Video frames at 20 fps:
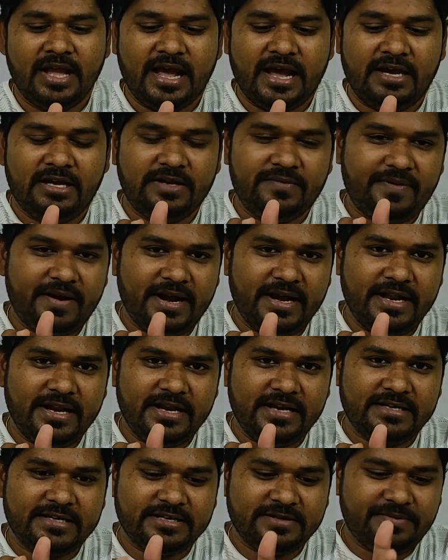I will find
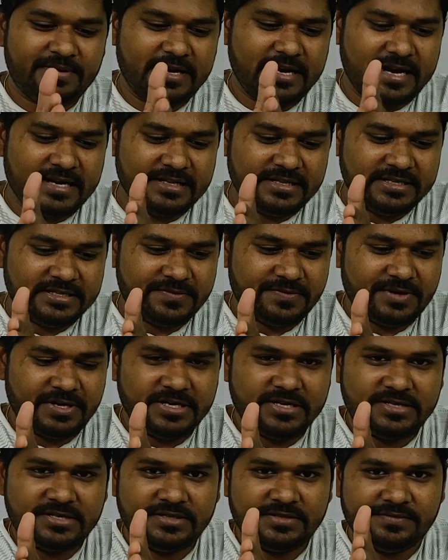electric field at this
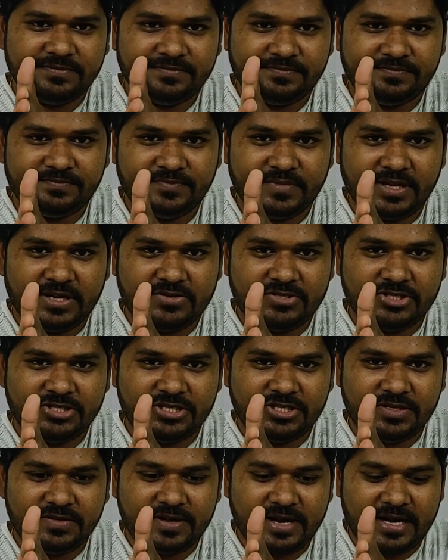point. Now
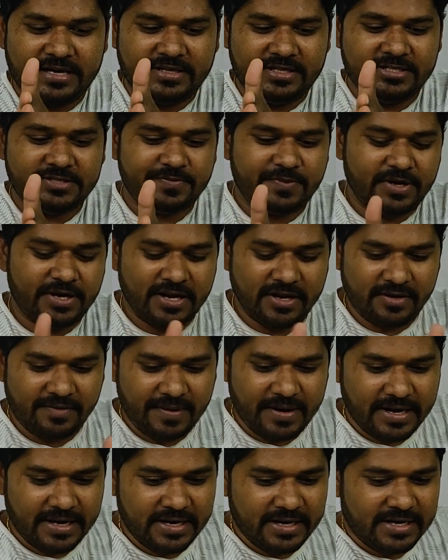see, at this point I will
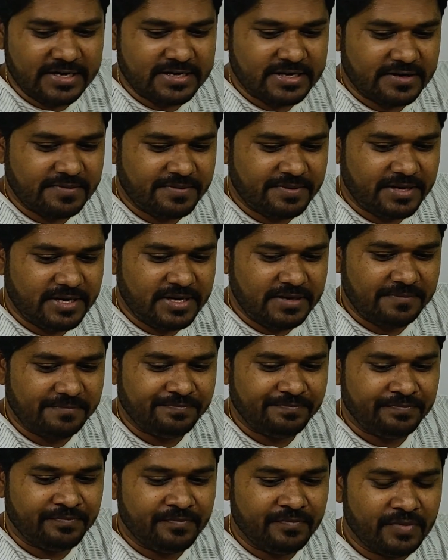find electric field.
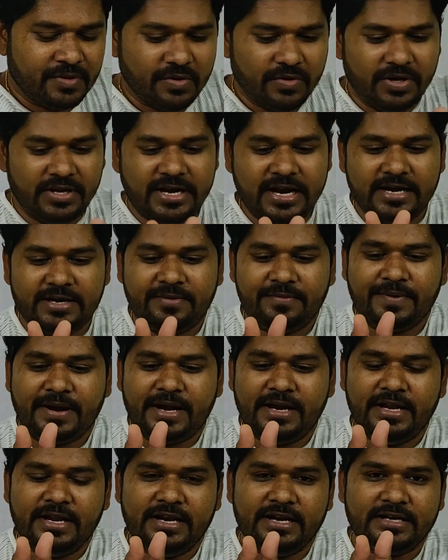When I
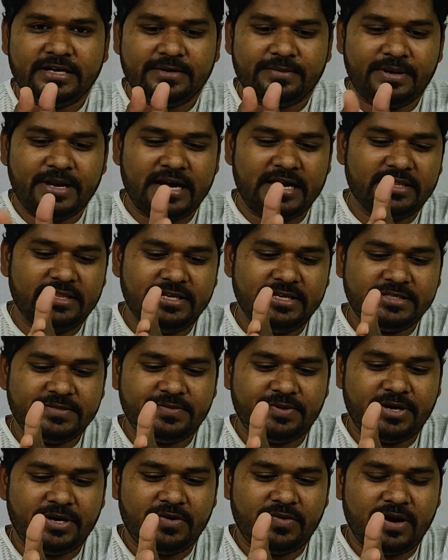find electric field at this
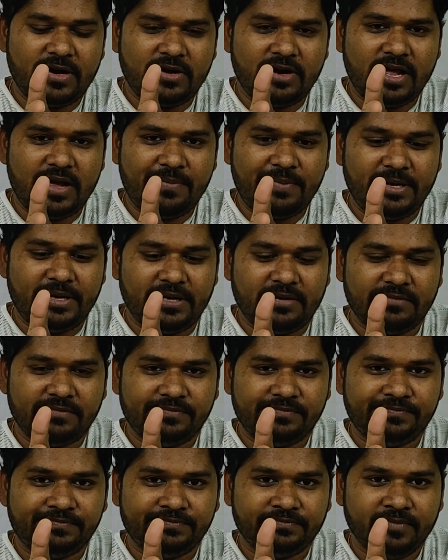point, what will
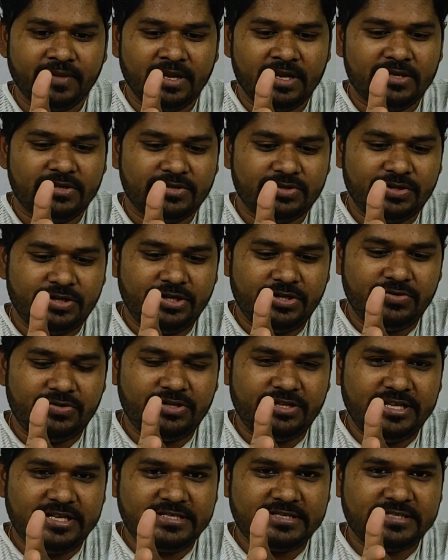happen? So due to
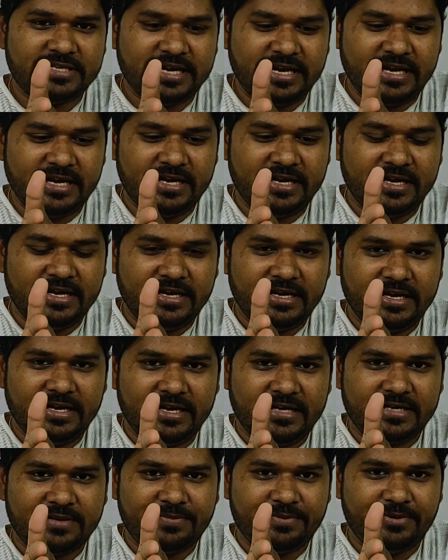this side,
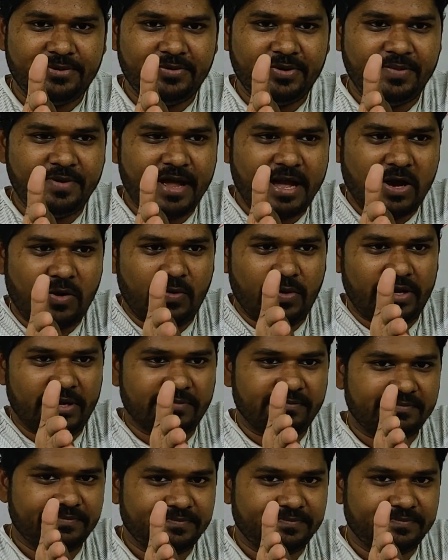electric field will be away.